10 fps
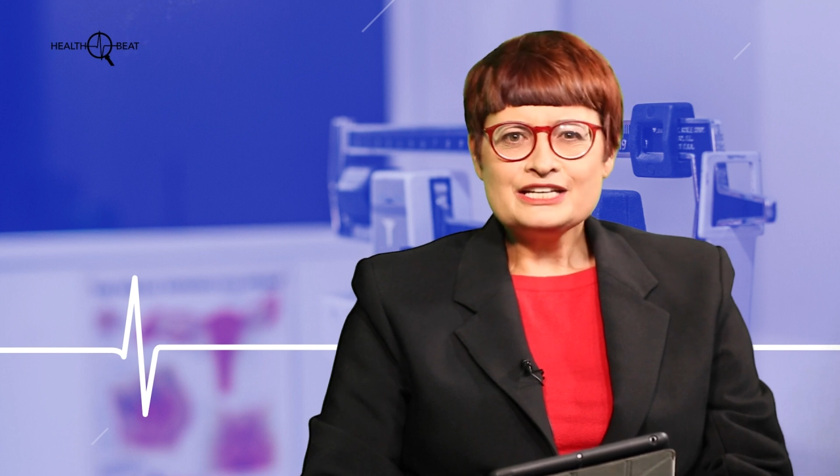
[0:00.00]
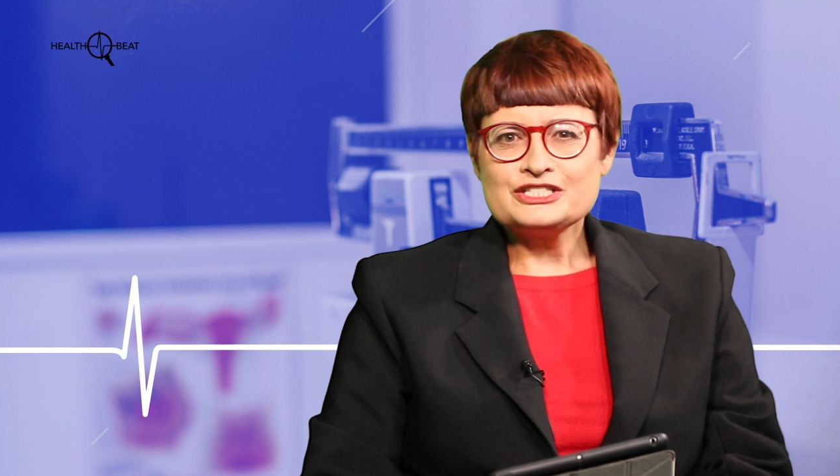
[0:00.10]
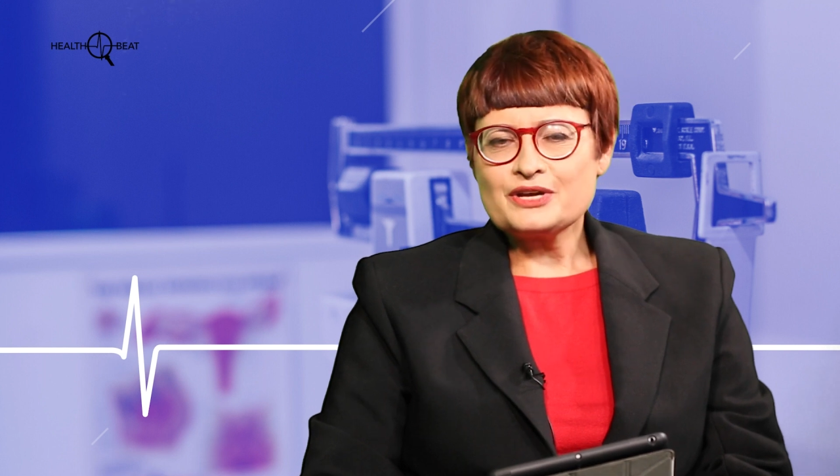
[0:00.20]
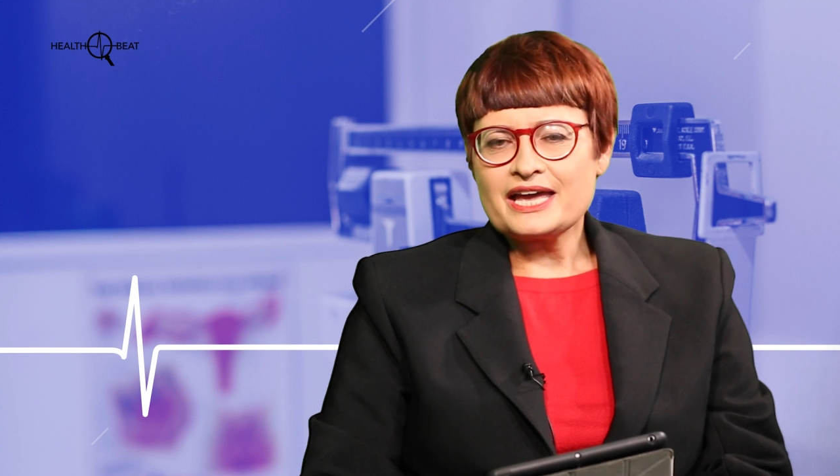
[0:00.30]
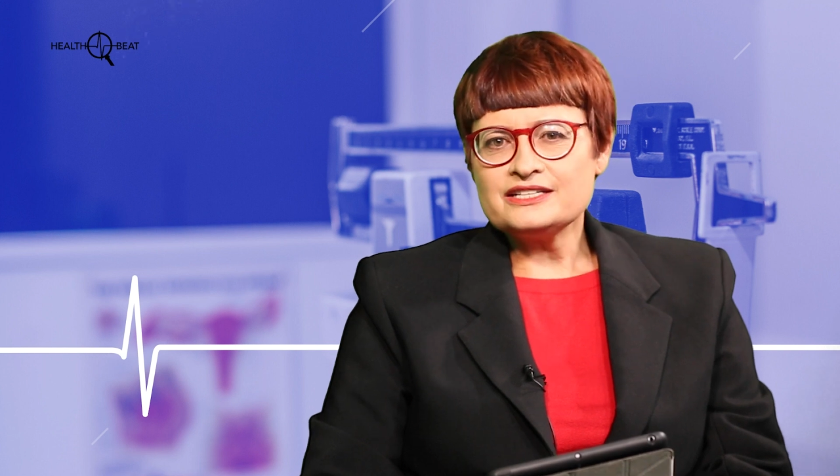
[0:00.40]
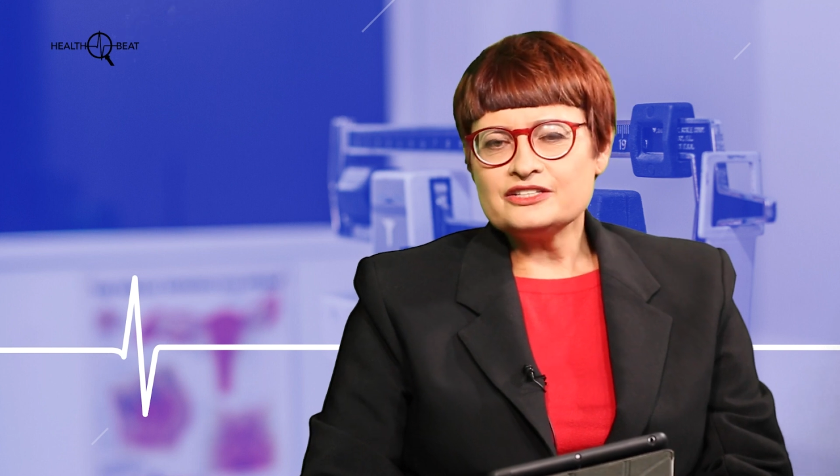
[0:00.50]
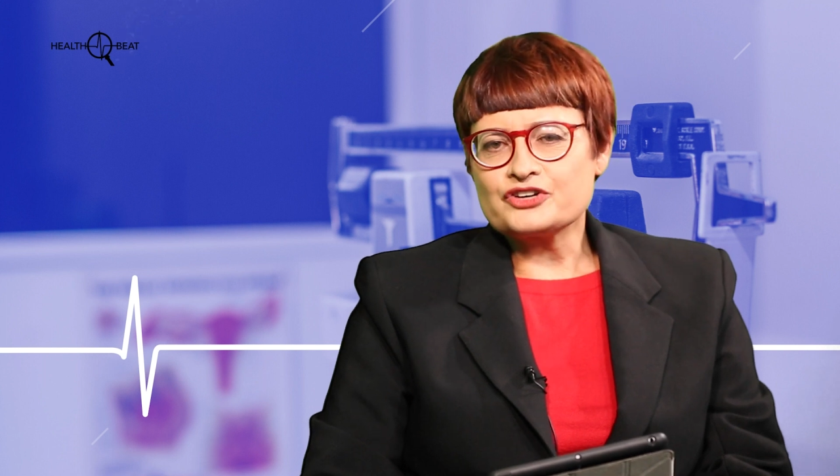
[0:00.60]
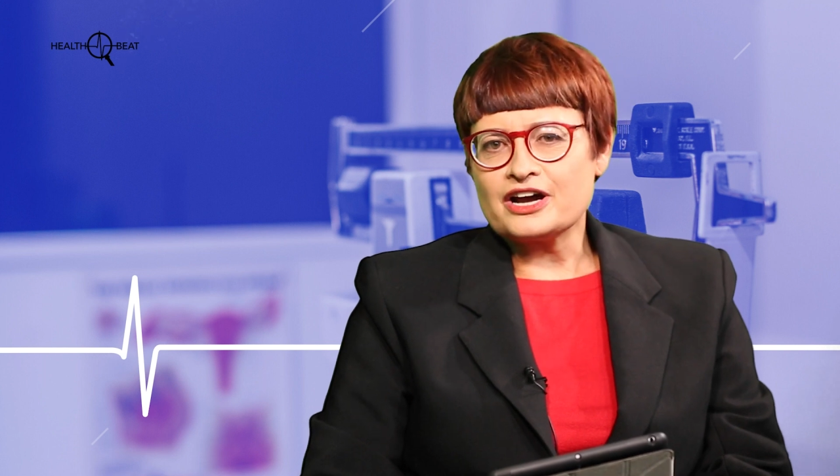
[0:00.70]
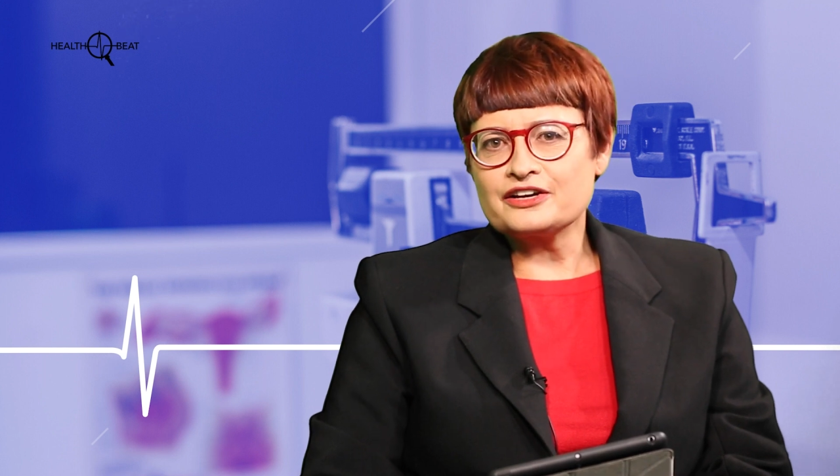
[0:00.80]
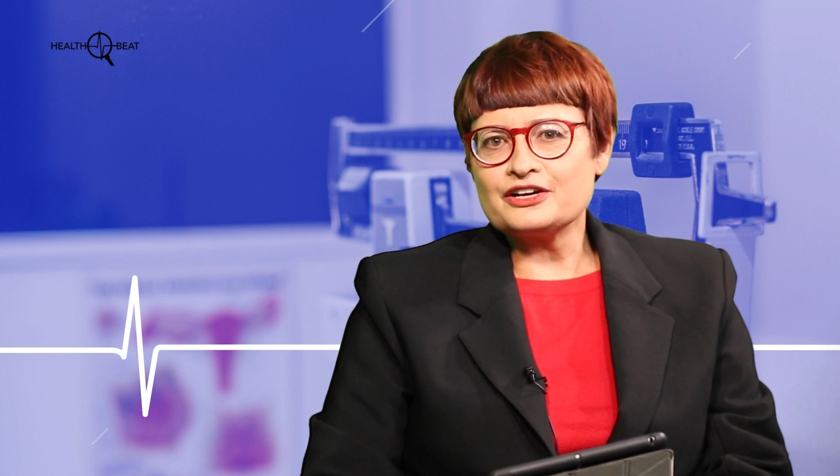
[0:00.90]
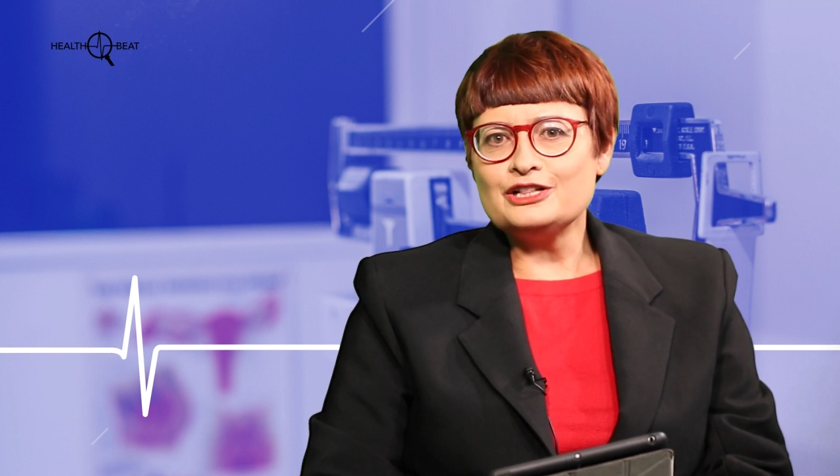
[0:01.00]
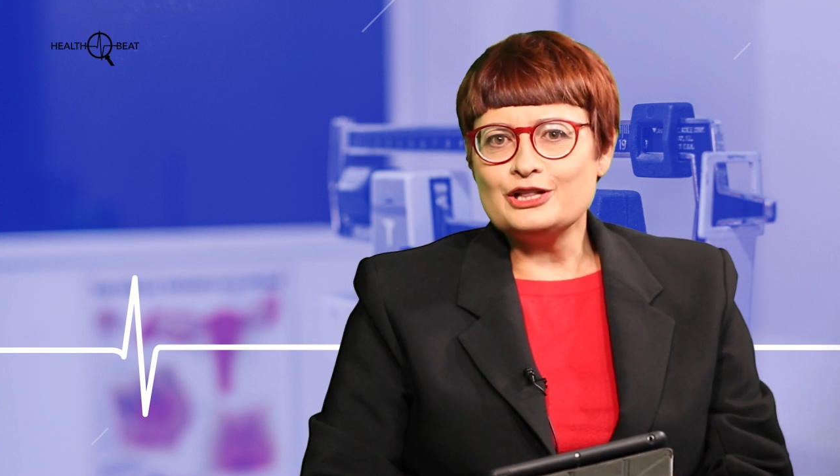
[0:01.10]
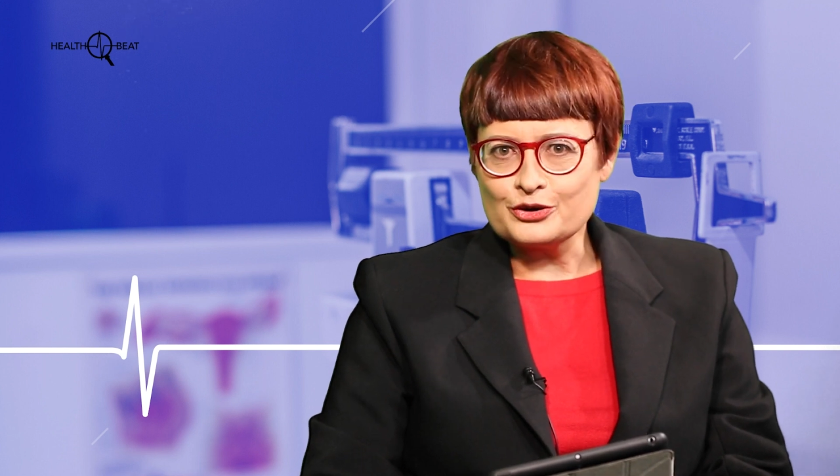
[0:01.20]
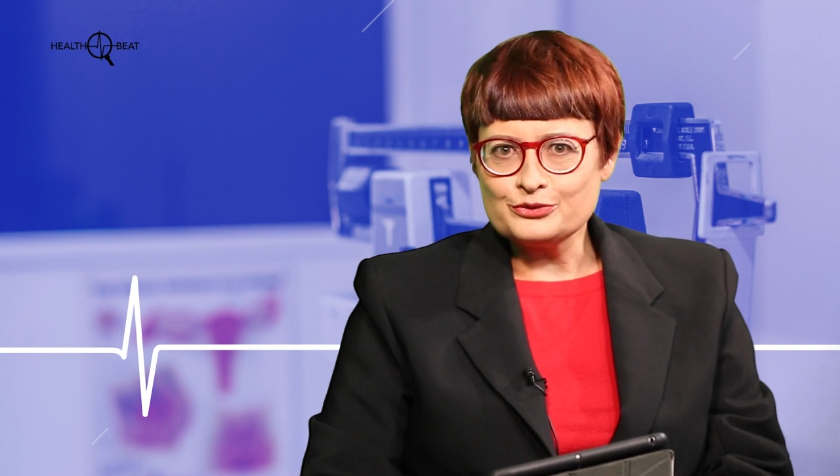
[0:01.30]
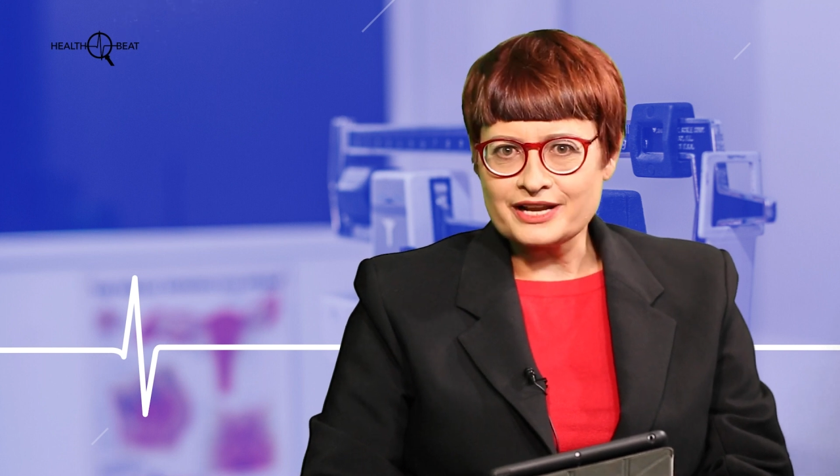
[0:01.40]
So, can a drug
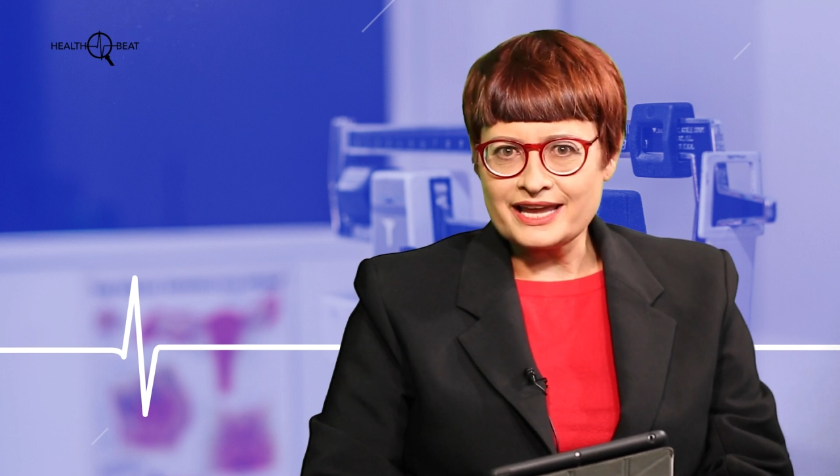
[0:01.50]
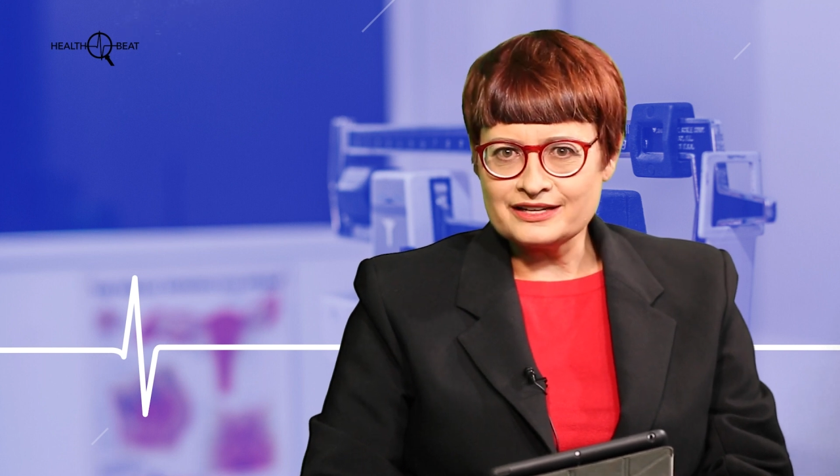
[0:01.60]
alone